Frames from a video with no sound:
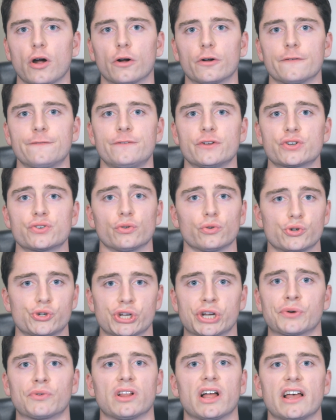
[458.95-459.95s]
artificial
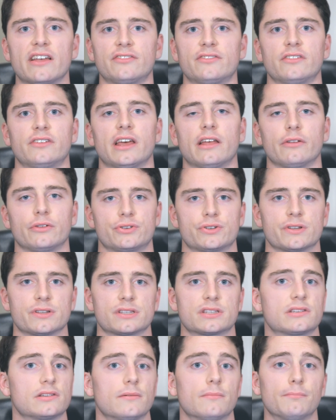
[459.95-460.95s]
generalized
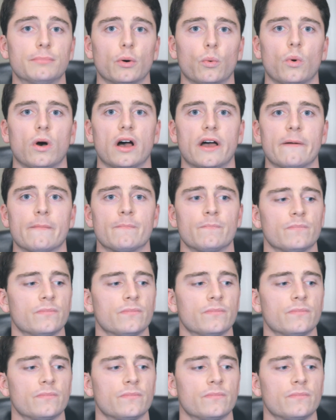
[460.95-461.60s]
intelligence, but why?